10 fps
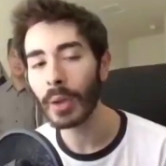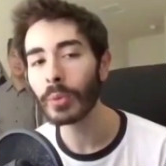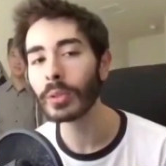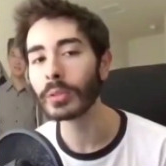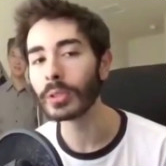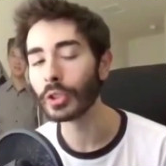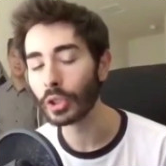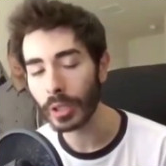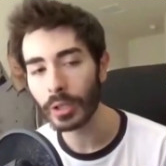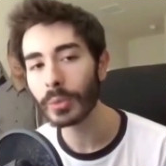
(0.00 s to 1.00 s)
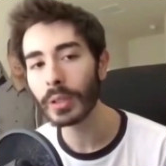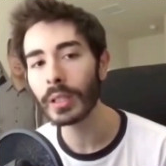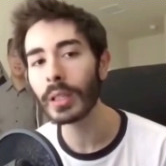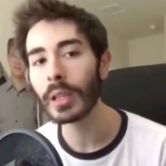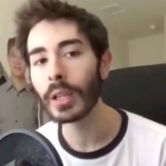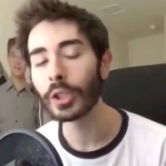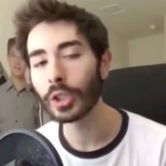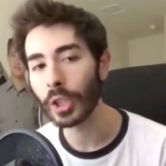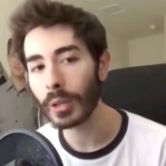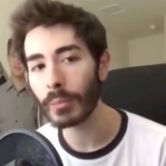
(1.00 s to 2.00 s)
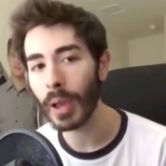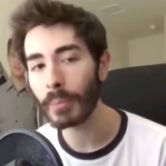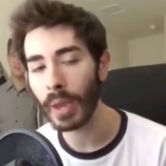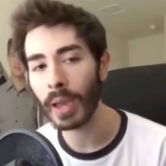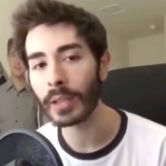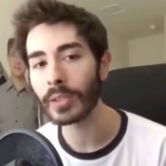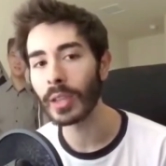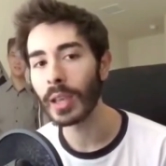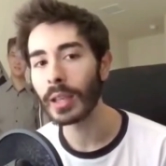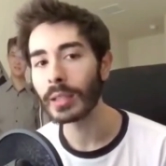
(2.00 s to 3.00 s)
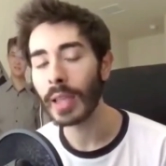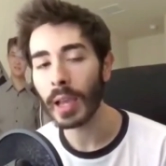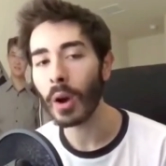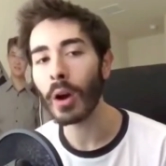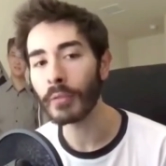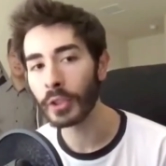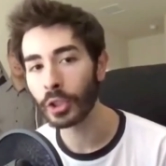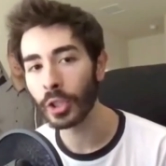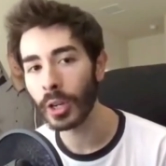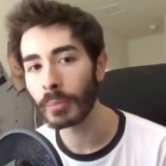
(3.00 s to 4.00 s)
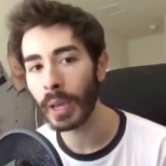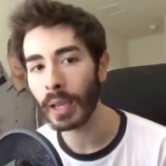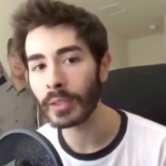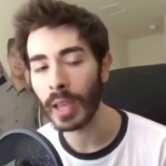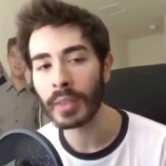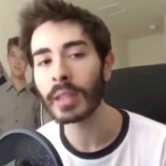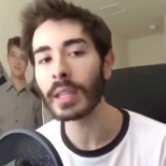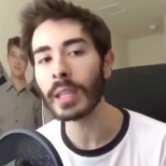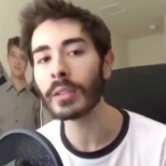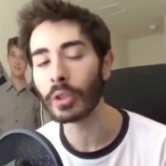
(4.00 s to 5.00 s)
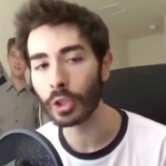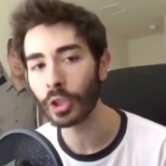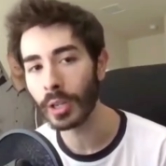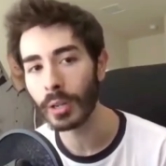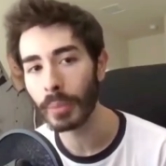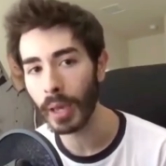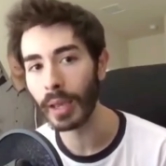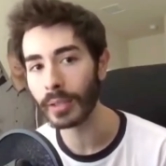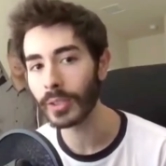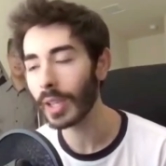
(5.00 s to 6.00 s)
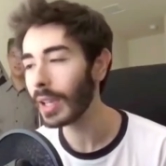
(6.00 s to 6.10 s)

will genuinely shit my pants, take off the shitted pants, and then eat the shitted pants.